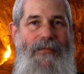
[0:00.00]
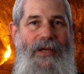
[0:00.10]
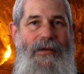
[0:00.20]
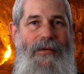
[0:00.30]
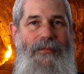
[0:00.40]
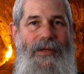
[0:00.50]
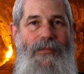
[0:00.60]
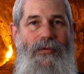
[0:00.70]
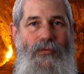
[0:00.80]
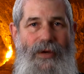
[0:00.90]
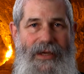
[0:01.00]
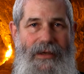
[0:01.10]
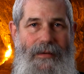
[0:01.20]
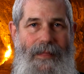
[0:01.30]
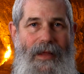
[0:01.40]
many people
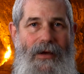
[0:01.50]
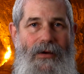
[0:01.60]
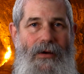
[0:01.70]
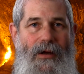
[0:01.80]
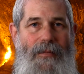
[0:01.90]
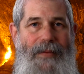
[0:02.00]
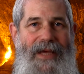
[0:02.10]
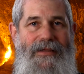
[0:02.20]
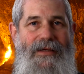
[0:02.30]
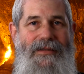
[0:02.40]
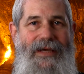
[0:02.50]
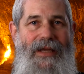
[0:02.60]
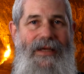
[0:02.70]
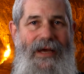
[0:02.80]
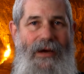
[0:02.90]
read called Petach de
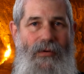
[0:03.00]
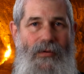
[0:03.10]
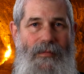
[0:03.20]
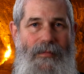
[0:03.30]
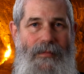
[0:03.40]
Eliyahu.